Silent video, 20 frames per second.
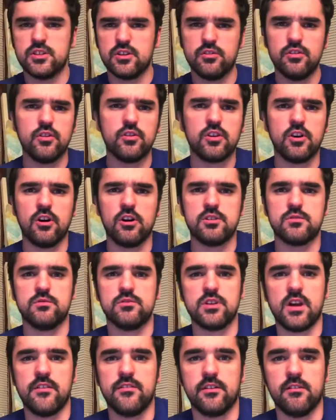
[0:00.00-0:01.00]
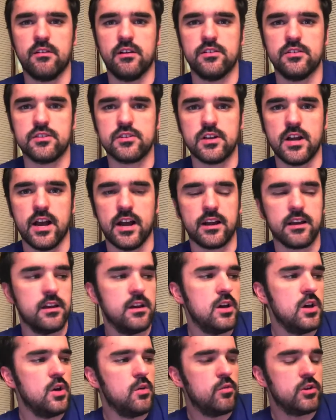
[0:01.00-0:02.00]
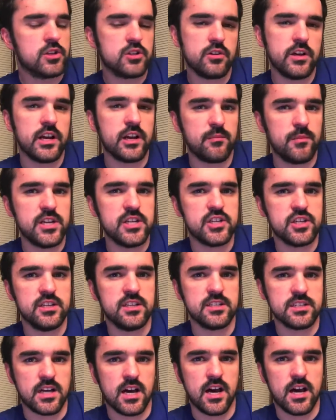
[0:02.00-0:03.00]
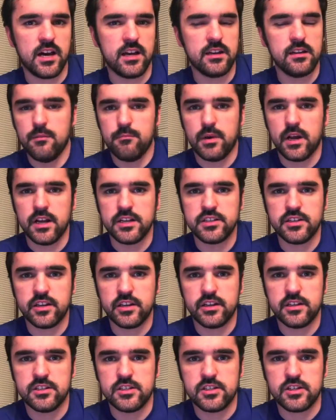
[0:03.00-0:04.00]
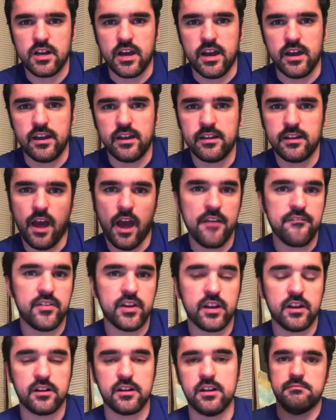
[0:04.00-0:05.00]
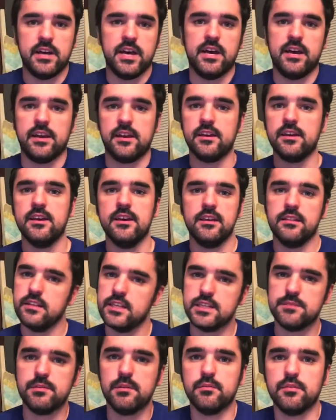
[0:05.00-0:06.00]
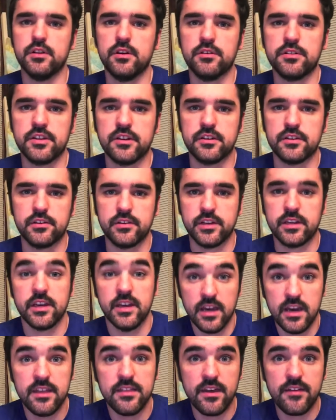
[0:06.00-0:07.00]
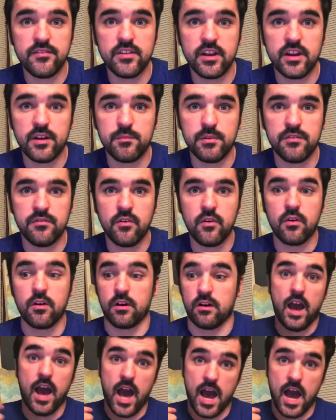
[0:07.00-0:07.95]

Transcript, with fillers: So no cars were driving around the track, which Greg mentioned as odd, but I took it in stride. I figured, hey, these people know what they're doing. They've done it before.